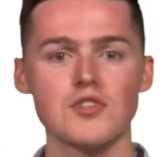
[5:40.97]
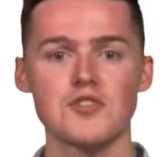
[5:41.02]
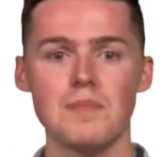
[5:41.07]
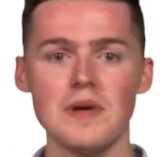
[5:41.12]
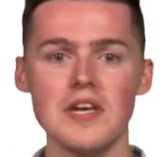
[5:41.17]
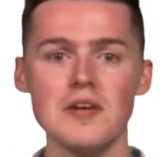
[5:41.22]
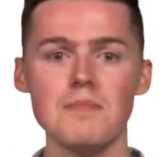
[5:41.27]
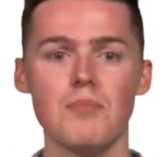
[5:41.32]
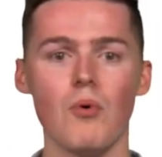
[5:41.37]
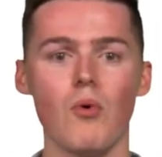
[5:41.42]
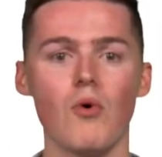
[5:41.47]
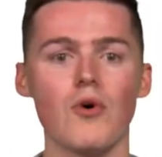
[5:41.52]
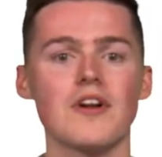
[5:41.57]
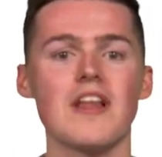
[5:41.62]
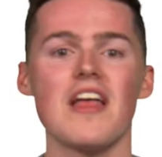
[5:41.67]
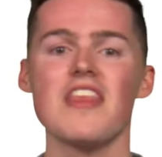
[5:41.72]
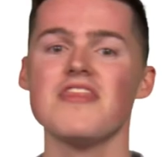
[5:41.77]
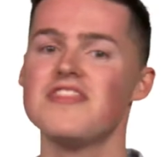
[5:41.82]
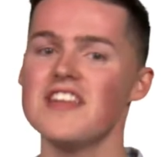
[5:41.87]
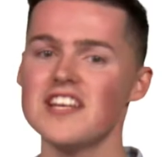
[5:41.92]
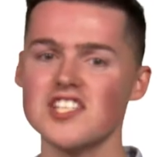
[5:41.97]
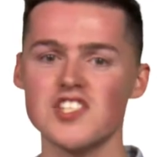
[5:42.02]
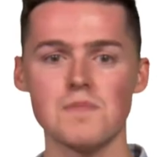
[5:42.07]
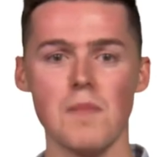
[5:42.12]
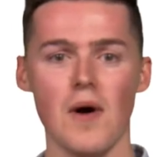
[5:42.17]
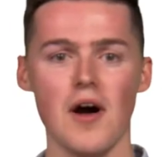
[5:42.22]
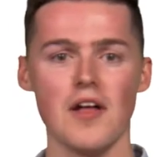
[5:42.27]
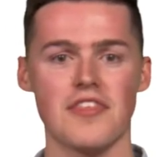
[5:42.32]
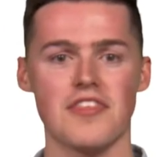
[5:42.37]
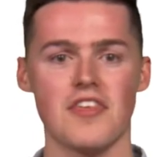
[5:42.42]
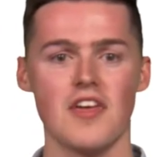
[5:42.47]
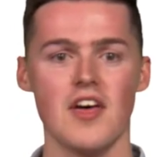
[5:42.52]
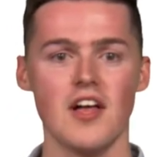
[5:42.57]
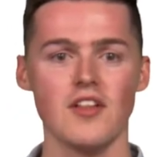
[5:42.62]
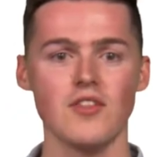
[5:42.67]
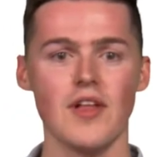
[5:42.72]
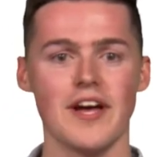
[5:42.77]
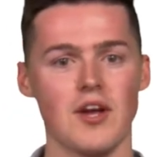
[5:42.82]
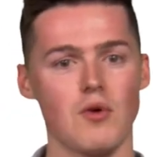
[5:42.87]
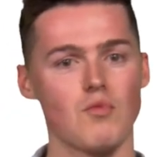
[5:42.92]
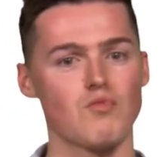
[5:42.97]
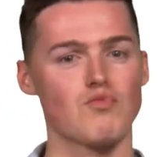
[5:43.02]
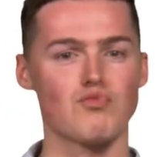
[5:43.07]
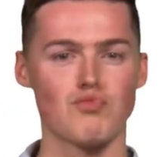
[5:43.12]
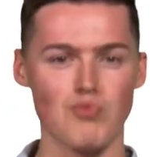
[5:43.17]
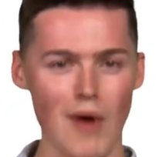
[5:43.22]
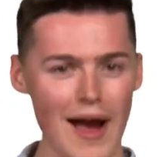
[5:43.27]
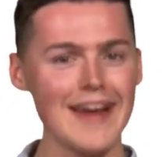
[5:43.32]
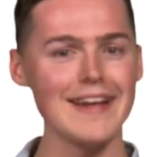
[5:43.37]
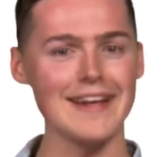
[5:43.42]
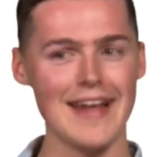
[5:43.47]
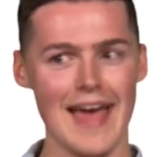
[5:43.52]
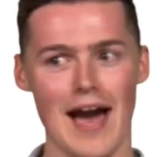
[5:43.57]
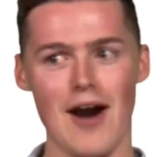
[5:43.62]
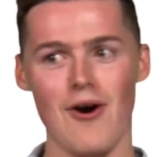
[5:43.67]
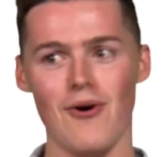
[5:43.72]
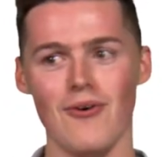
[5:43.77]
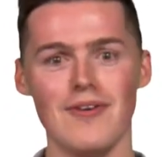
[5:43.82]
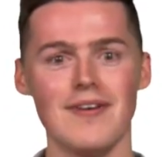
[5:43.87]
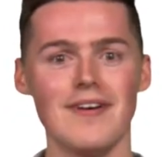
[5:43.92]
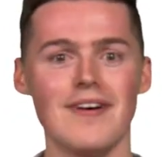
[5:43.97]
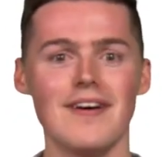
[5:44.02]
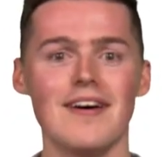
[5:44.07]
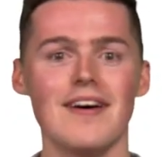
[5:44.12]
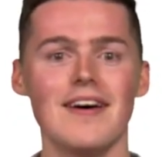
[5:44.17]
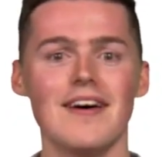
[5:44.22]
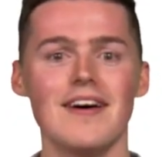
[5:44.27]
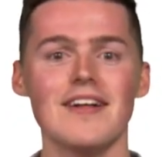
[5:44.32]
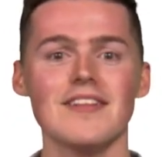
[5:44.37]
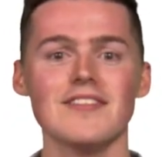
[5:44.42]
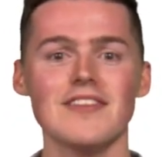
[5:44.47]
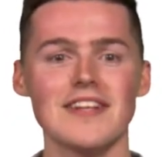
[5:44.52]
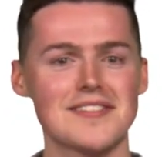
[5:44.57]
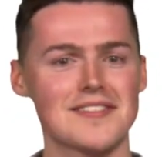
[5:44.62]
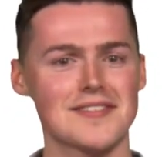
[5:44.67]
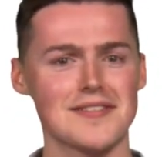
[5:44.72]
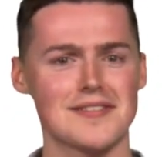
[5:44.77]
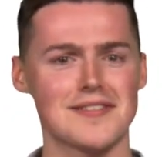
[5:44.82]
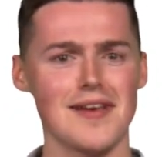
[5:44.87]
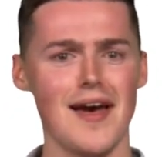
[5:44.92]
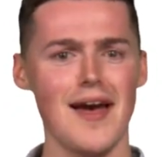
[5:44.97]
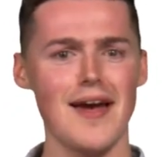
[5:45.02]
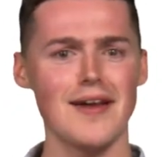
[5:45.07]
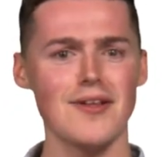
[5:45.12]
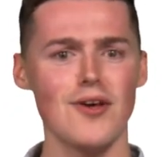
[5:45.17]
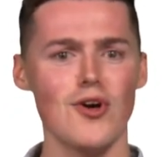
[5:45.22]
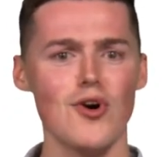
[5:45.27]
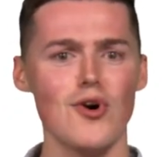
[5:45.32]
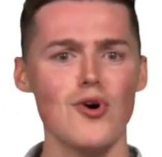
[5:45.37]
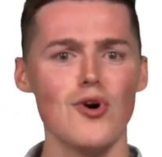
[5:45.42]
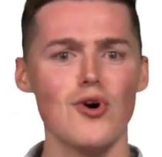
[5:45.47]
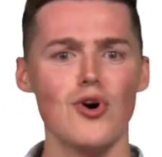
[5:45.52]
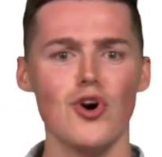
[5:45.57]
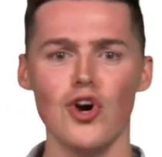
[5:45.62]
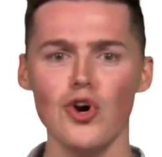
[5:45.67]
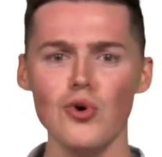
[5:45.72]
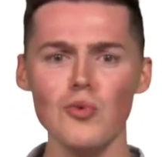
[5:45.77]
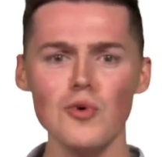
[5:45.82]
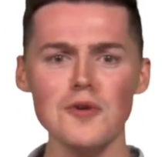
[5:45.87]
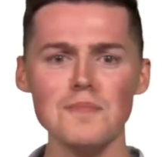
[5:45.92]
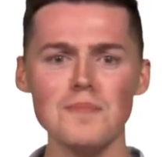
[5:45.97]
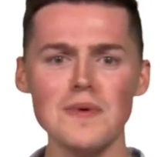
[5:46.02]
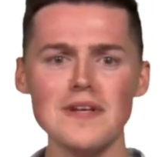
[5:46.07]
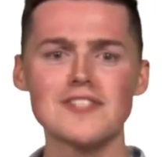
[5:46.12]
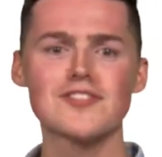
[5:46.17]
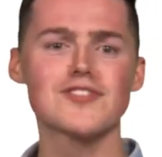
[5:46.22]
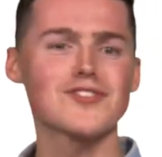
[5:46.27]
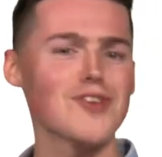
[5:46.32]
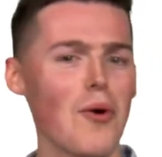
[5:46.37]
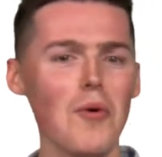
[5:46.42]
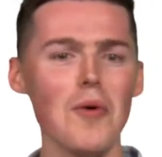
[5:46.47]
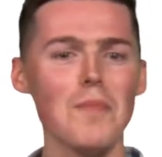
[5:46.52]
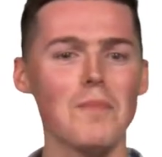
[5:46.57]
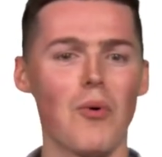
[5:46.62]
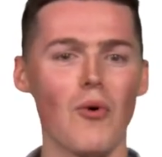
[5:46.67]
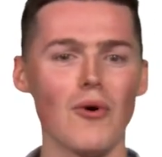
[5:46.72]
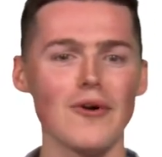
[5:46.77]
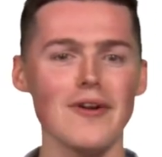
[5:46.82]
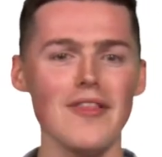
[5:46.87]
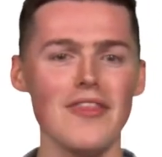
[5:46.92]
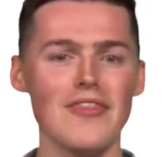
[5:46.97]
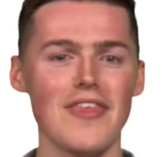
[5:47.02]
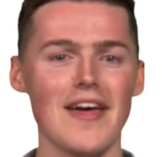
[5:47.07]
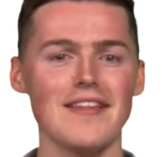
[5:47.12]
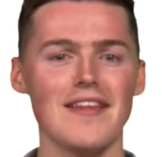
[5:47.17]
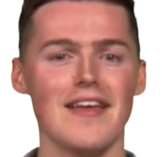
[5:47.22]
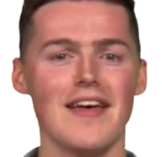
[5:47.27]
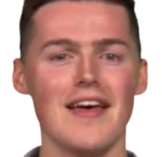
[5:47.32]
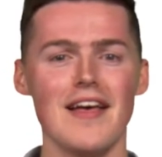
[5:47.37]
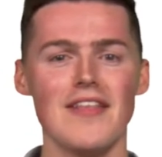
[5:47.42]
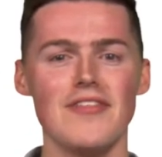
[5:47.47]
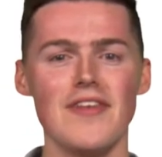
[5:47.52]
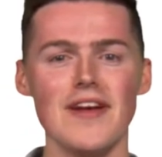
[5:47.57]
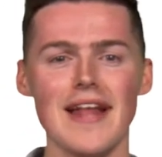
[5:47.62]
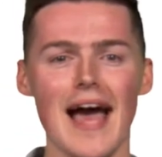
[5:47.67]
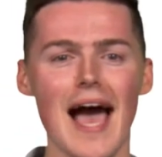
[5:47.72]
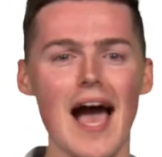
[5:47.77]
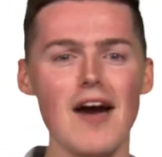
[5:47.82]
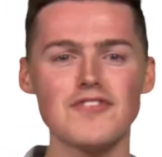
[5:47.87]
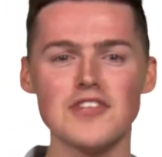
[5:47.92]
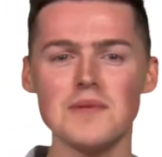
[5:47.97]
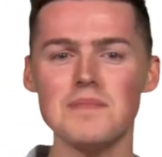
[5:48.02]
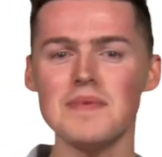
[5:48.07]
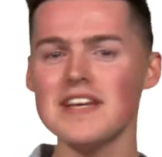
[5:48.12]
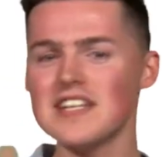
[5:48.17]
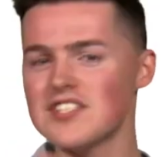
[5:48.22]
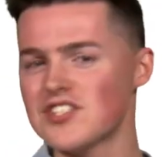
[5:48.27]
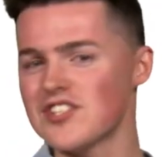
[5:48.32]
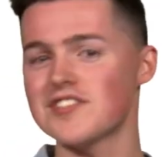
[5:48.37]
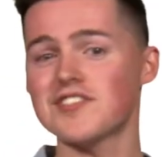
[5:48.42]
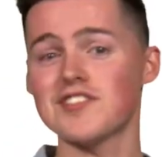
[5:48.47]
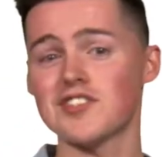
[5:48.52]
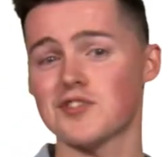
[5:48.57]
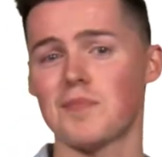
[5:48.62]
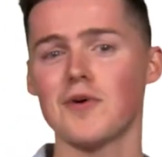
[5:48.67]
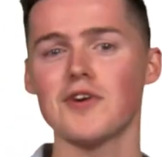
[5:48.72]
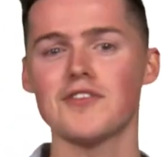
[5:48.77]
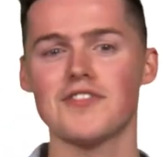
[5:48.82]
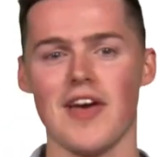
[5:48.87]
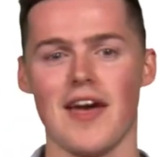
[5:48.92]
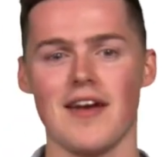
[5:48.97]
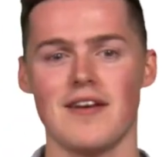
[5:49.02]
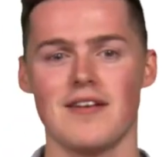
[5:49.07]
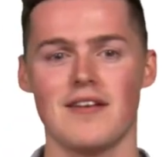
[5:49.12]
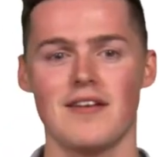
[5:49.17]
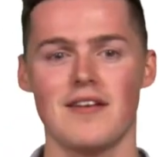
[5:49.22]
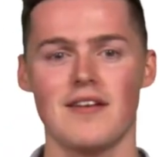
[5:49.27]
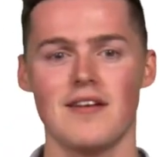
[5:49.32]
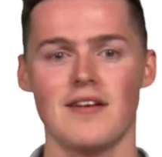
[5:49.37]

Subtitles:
was being born this month, like right now, let's decide who would be so important that they'd have to be at Jesus' birthday.